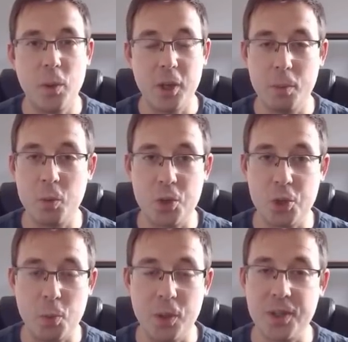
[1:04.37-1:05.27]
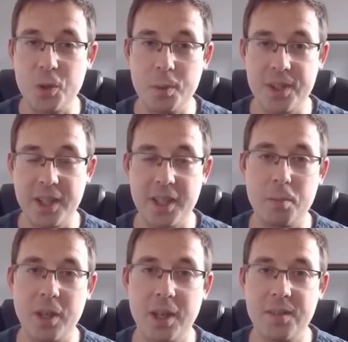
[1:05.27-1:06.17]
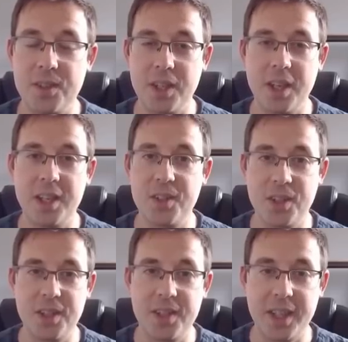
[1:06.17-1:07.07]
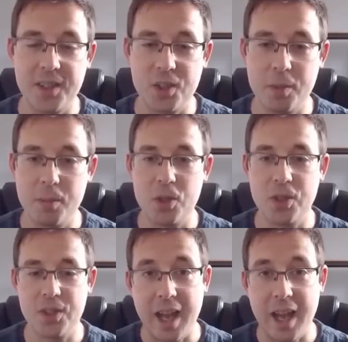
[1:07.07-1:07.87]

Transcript: where Hubble was just pointed to a particular part of the sky and started taking some images.